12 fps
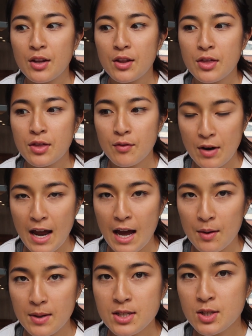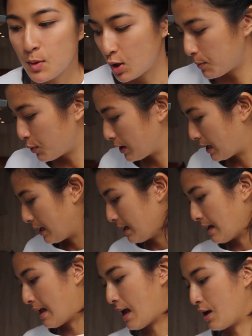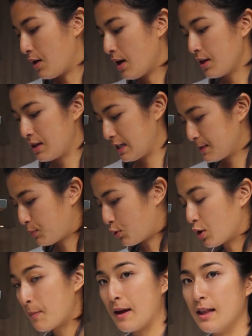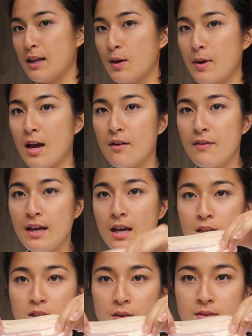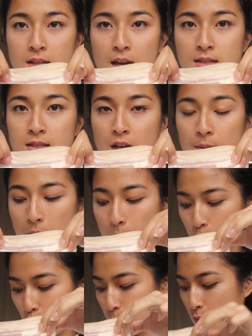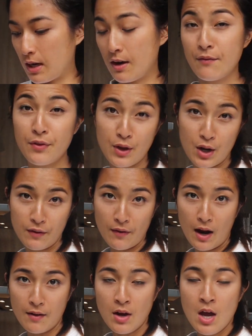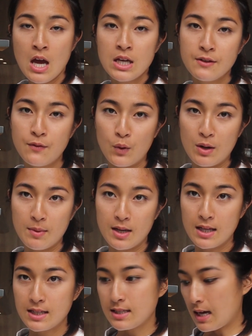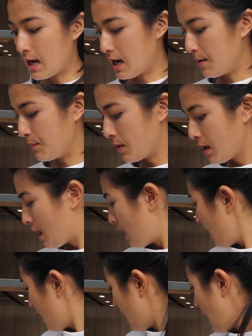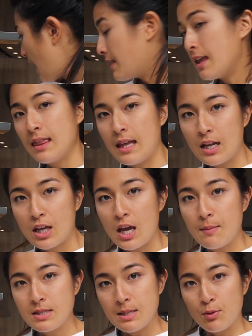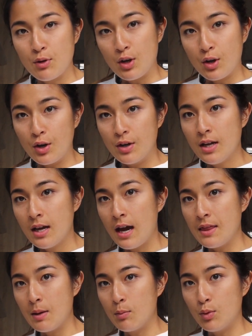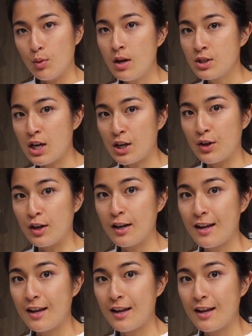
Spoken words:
3 hours, so we're going to put in now this pork belly that we have here. So slice it up and we're going to put it in for 35 to 40 minutes and then let it keep simmering on, and then we'll check on it